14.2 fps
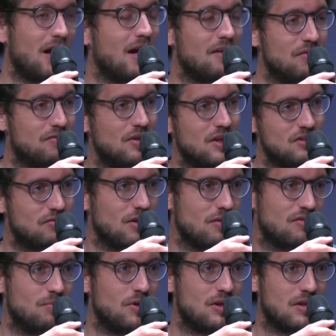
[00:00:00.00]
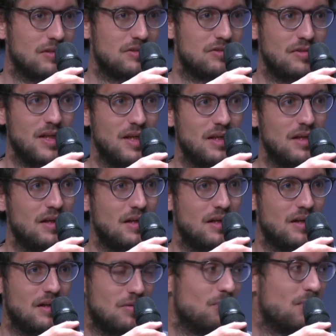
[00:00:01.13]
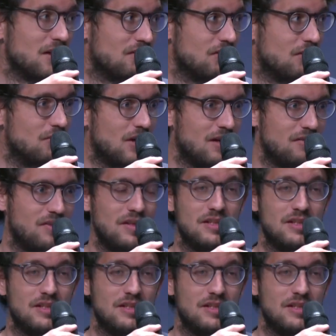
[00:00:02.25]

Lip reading: as a French, we are a small country compared to the US,